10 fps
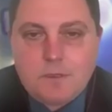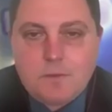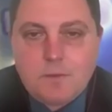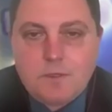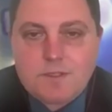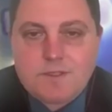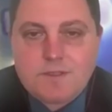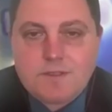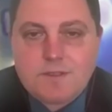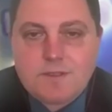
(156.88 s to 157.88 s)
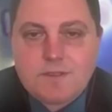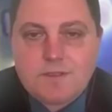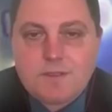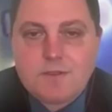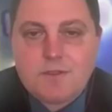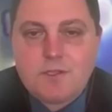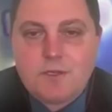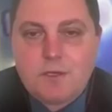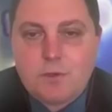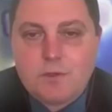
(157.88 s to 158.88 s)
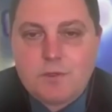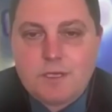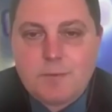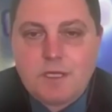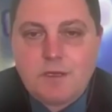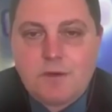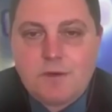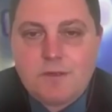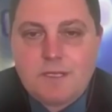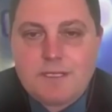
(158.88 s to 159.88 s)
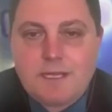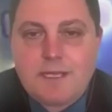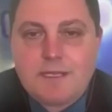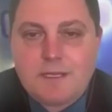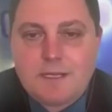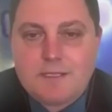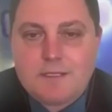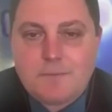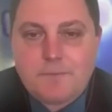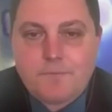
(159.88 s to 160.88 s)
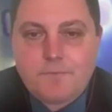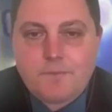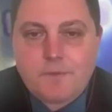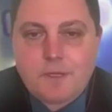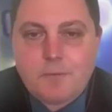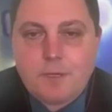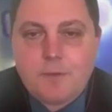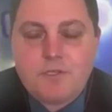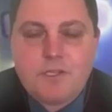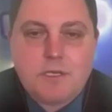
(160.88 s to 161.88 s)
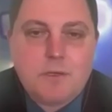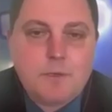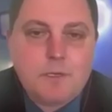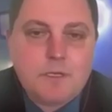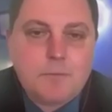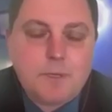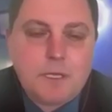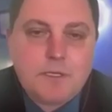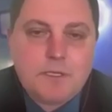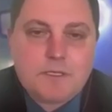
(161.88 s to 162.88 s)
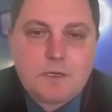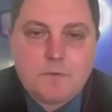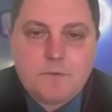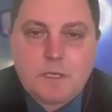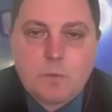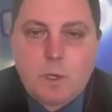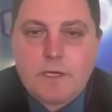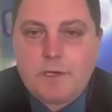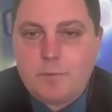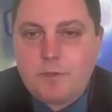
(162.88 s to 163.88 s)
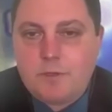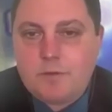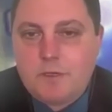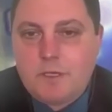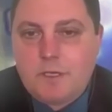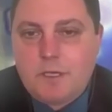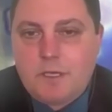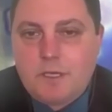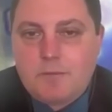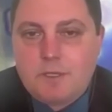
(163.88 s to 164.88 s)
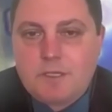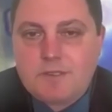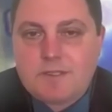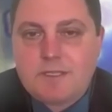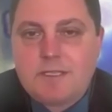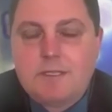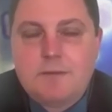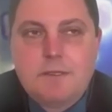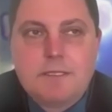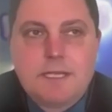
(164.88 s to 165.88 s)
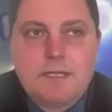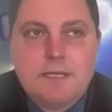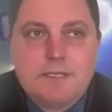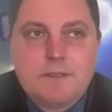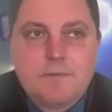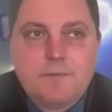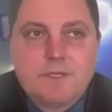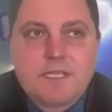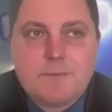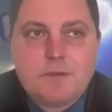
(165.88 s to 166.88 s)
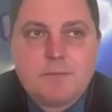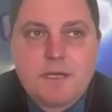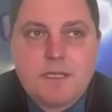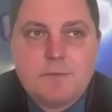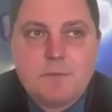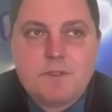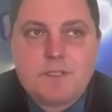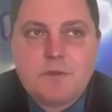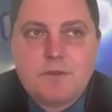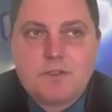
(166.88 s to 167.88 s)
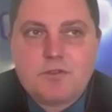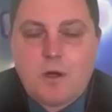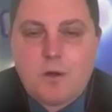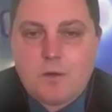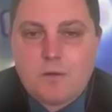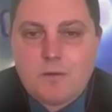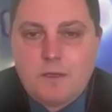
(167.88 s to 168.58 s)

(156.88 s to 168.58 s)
was Dr. Judy Wood coming along a decade later and publishing her book and blowing this whole thing wide open, because the techniques of perception management were so strong